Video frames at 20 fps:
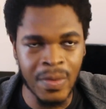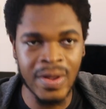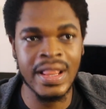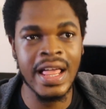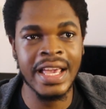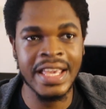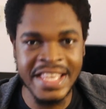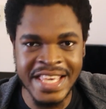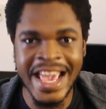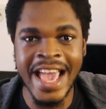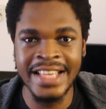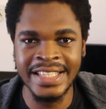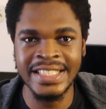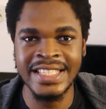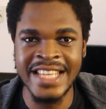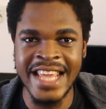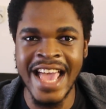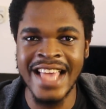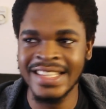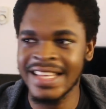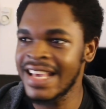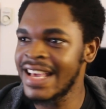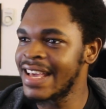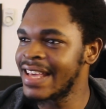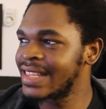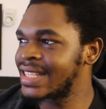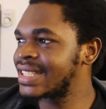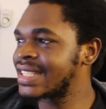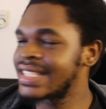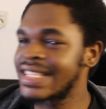We're like, yes, yes,
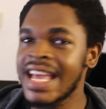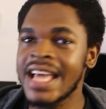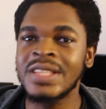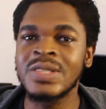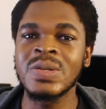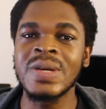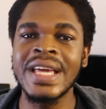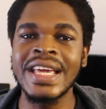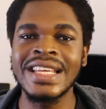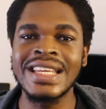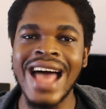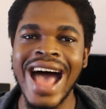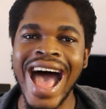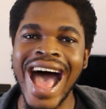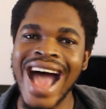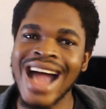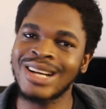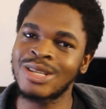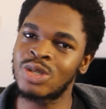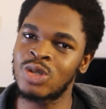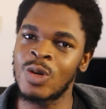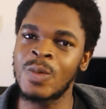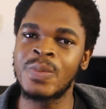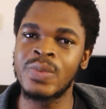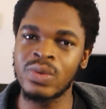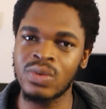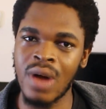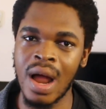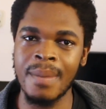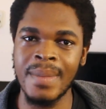this is here to aid actual
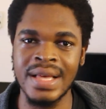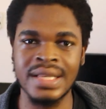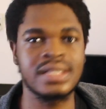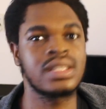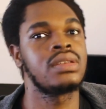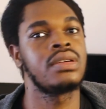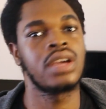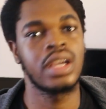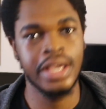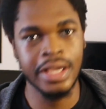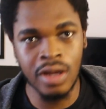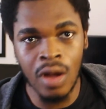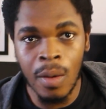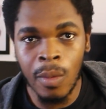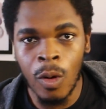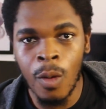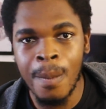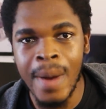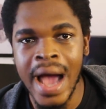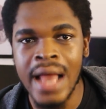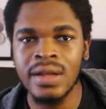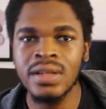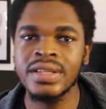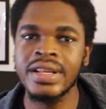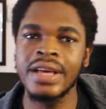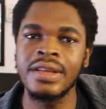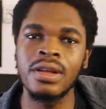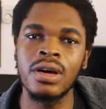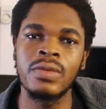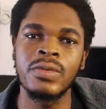programmers. GitHub Copilot
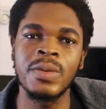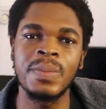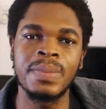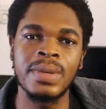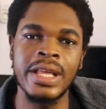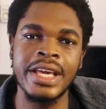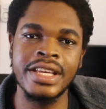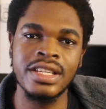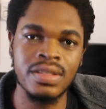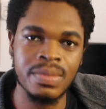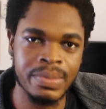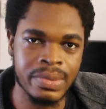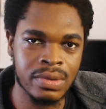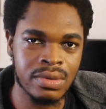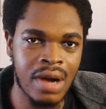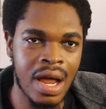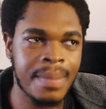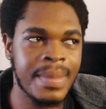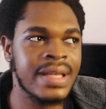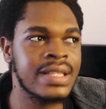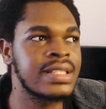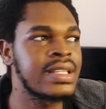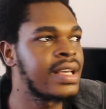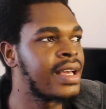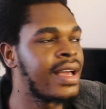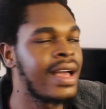cannot replace programmers.